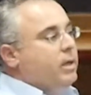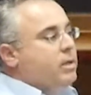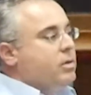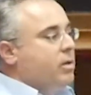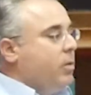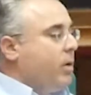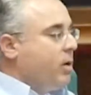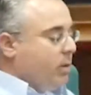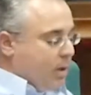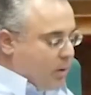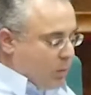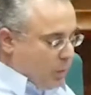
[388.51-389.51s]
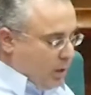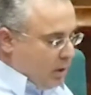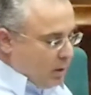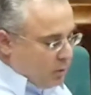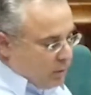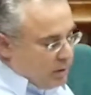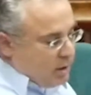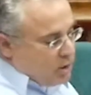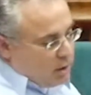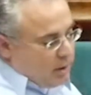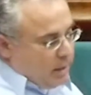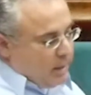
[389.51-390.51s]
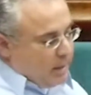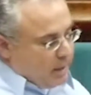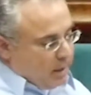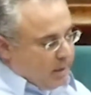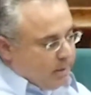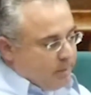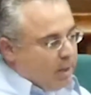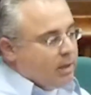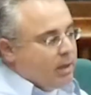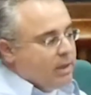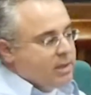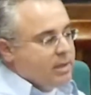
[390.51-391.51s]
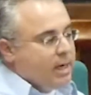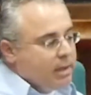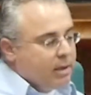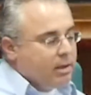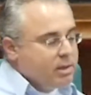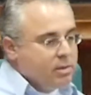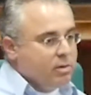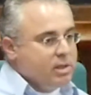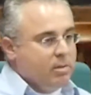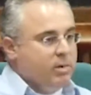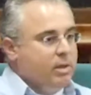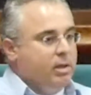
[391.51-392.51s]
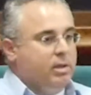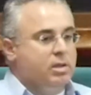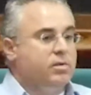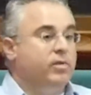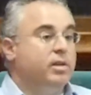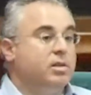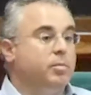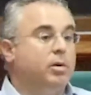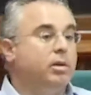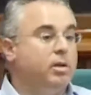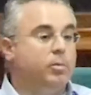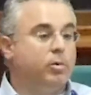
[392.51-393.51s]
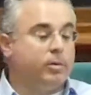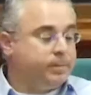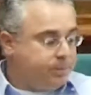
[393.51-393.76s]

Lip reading: So the way that we traditionally analyze data, it's not something that is feasible anymore.